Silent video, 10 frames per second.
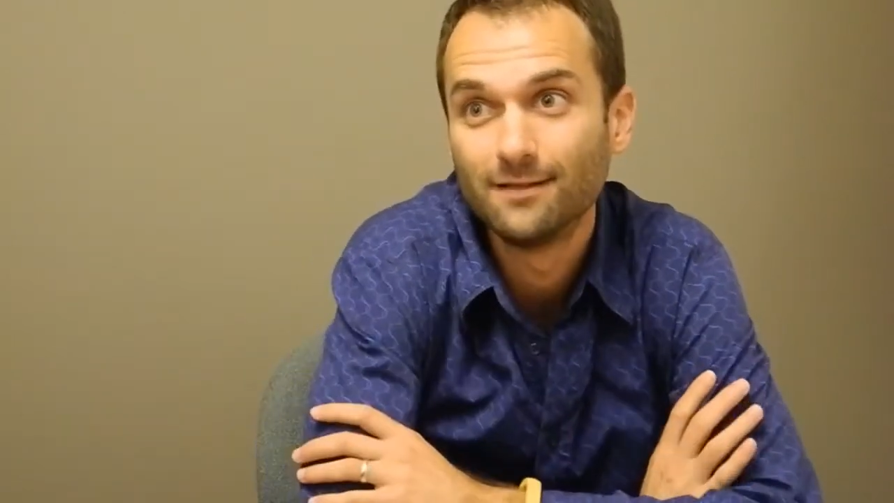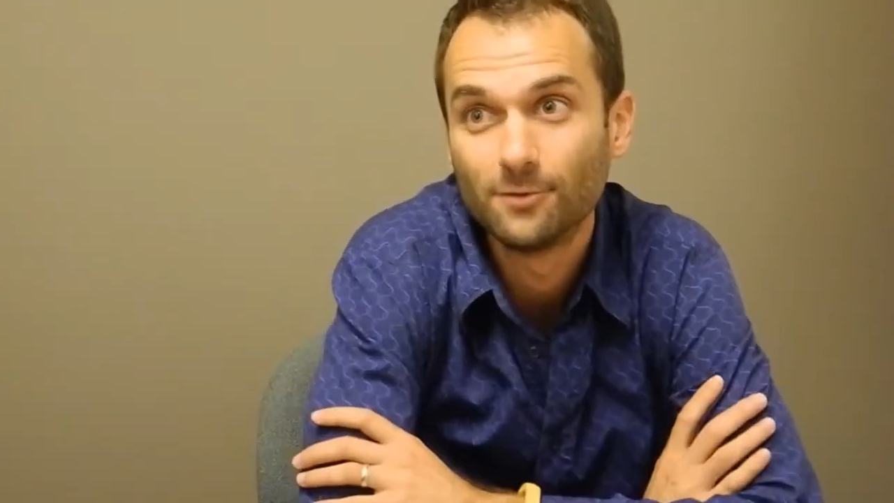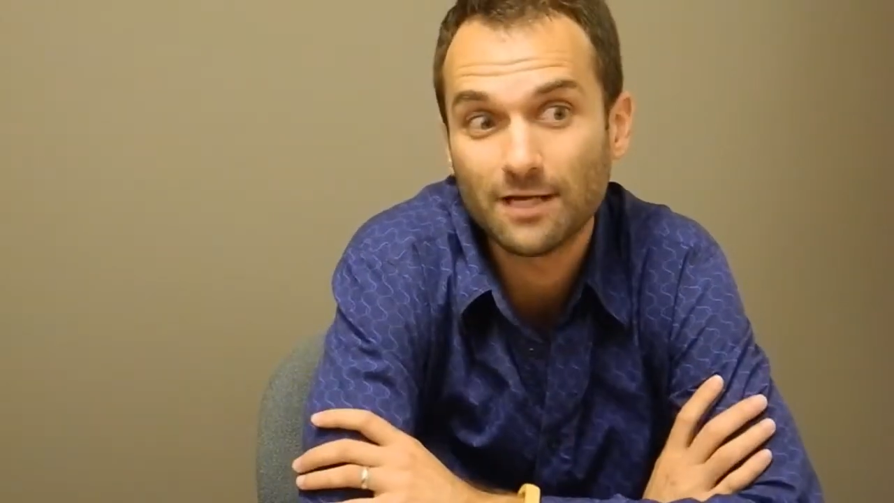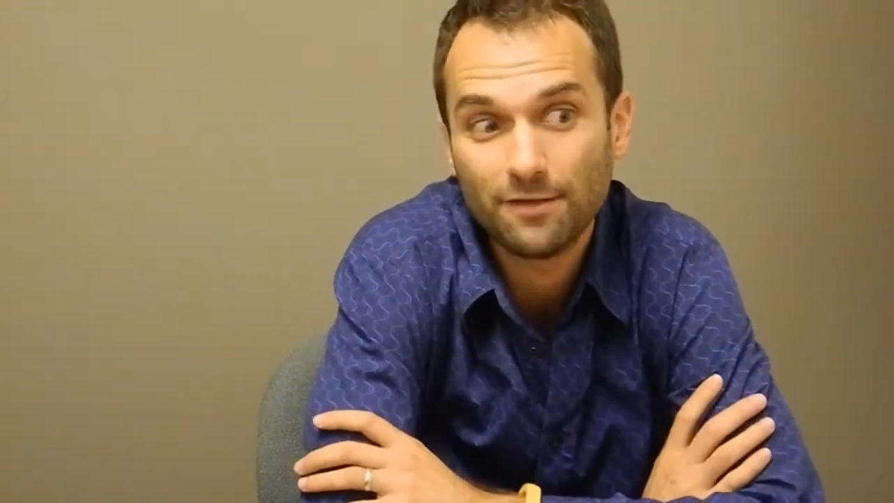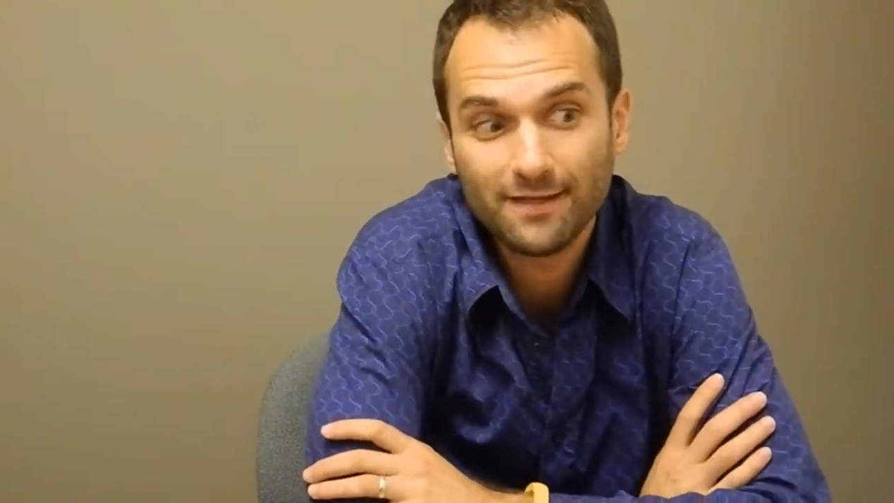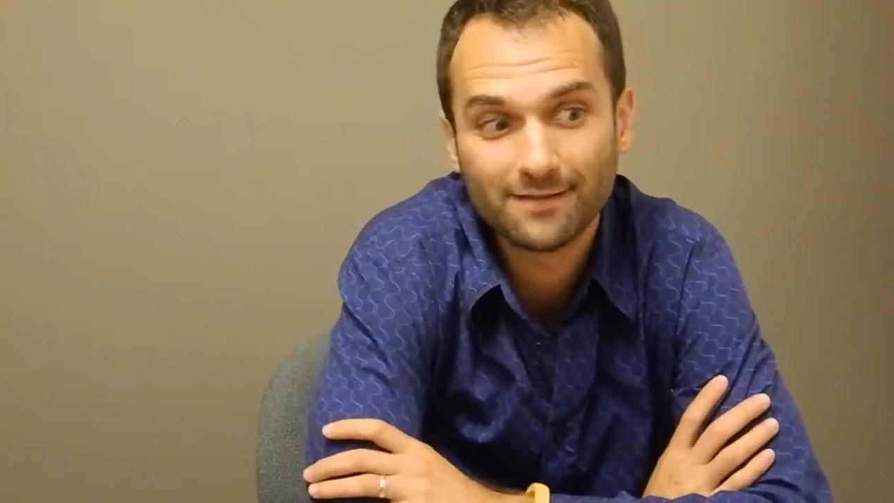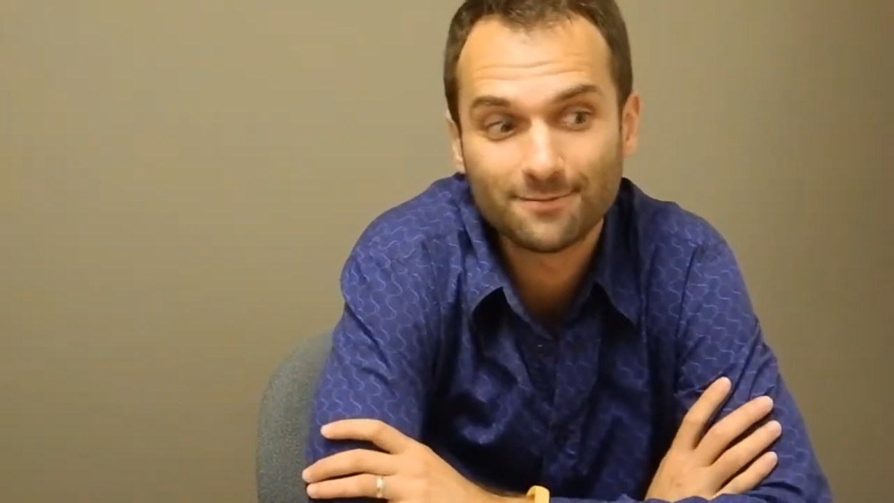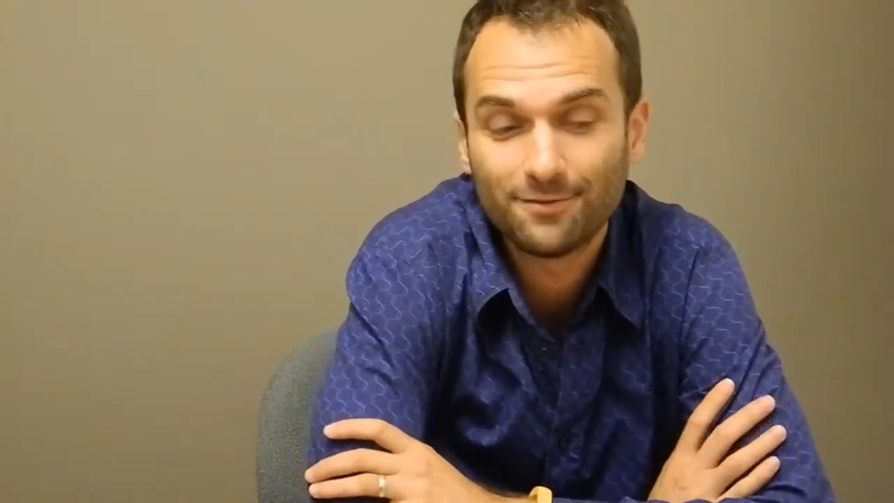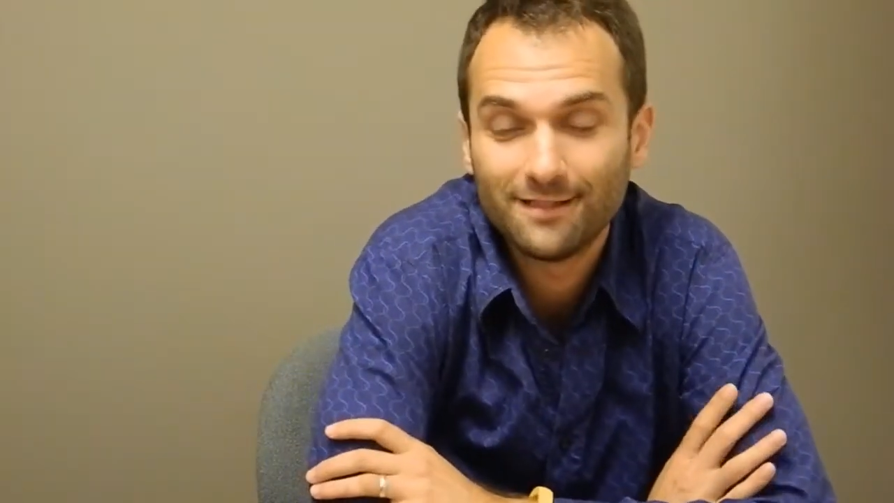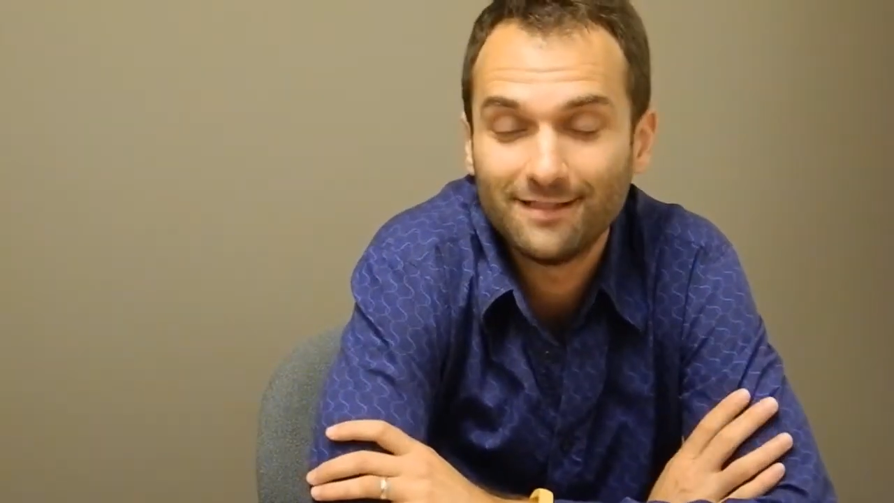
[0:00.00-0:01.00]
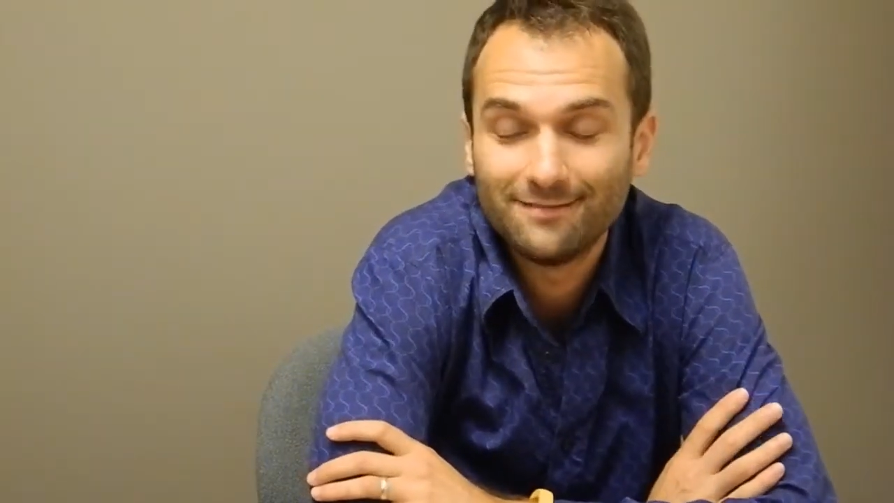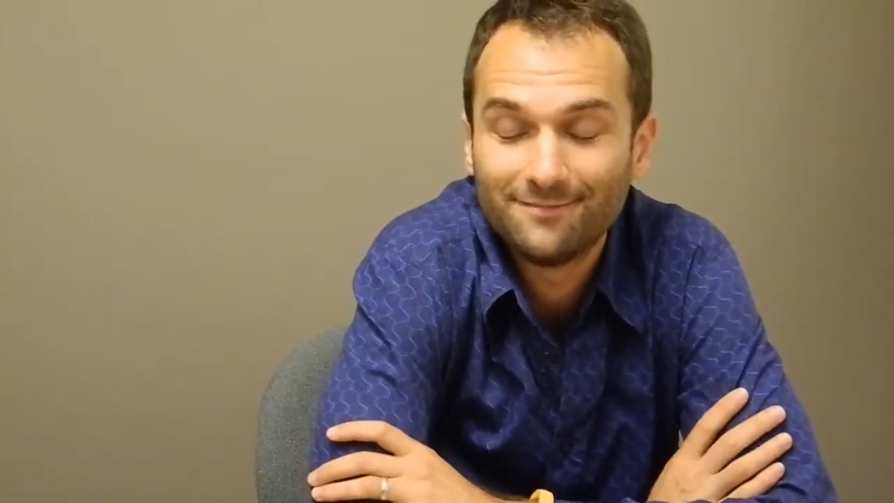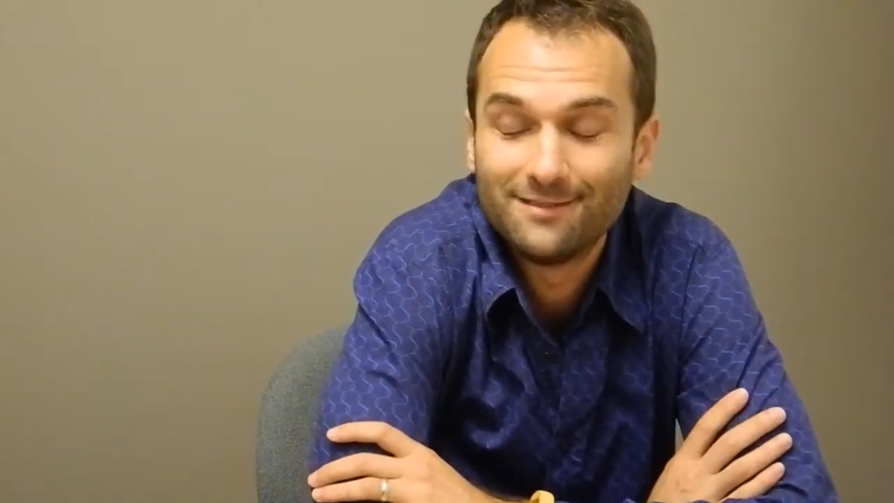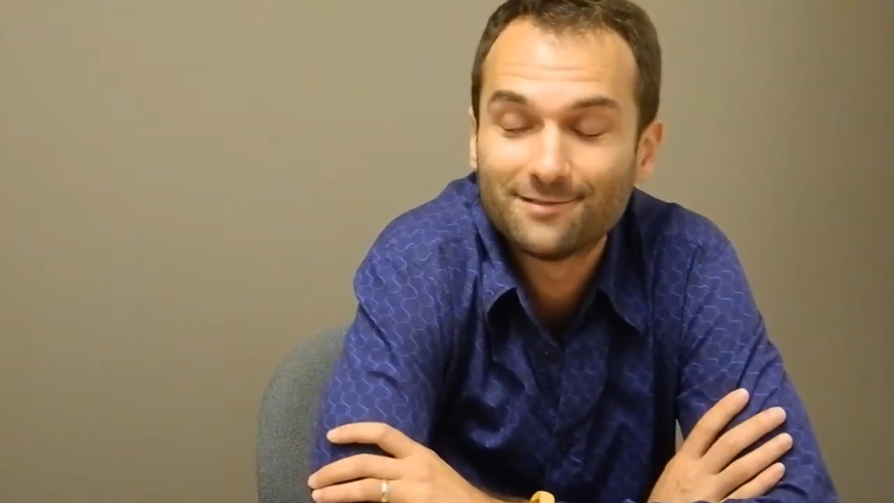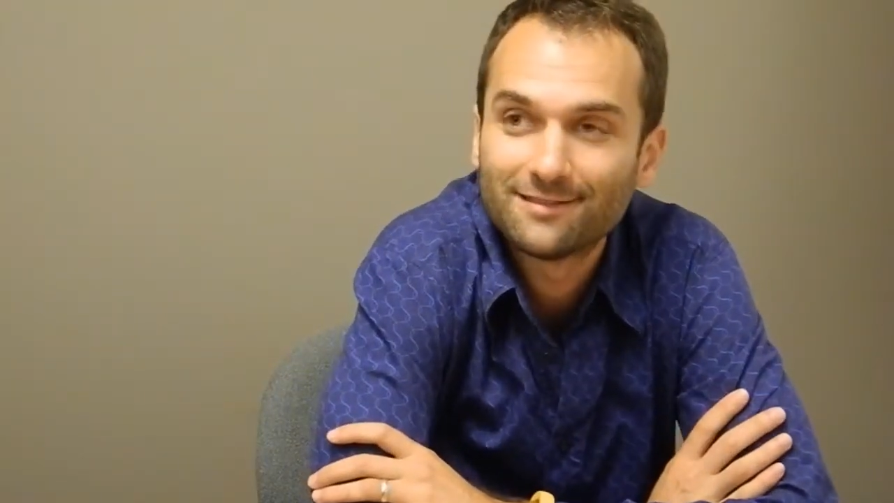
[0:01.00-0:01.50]
which I think is pretty
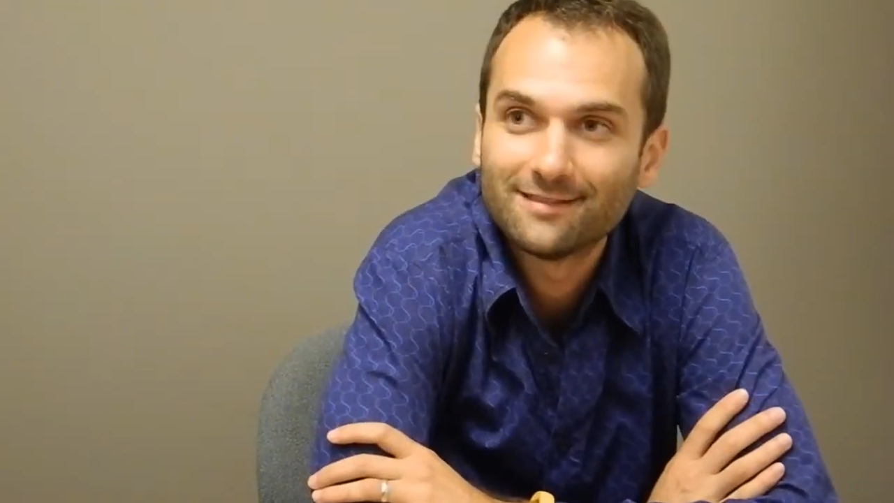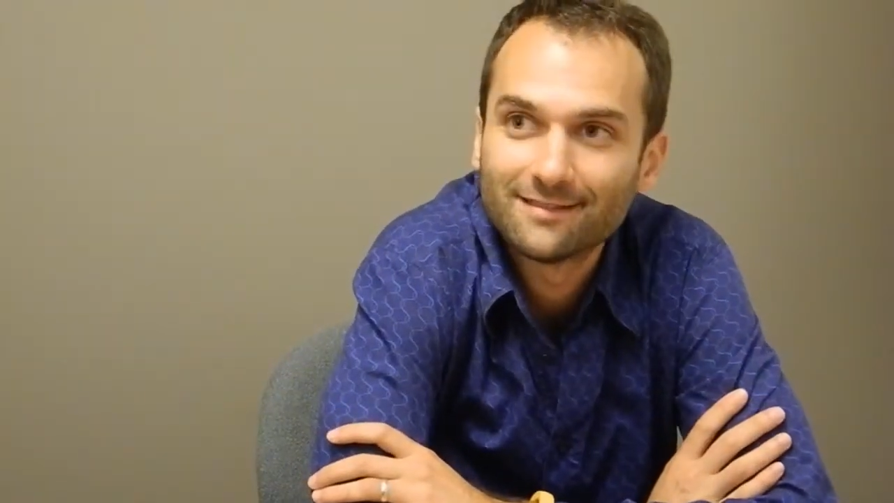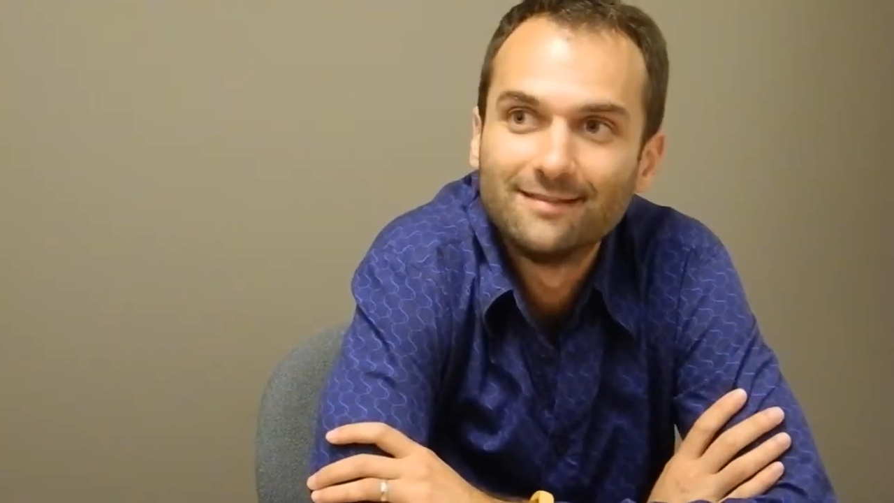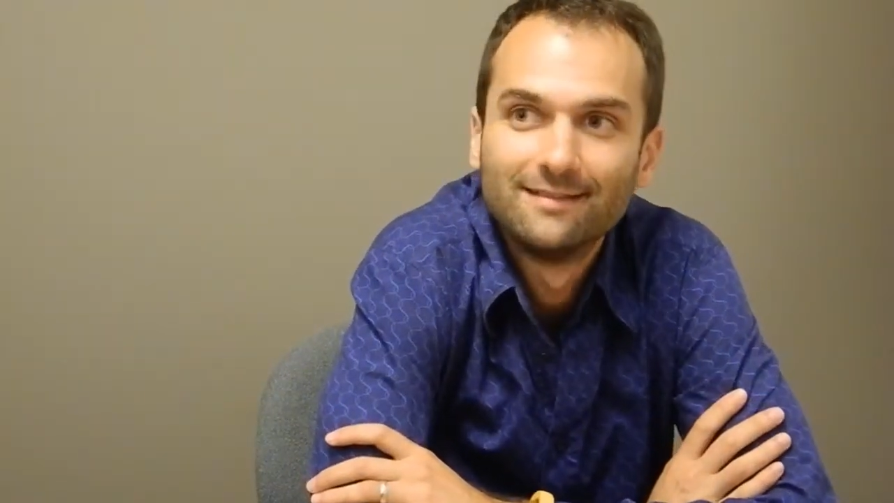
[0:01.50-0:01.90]
interesting.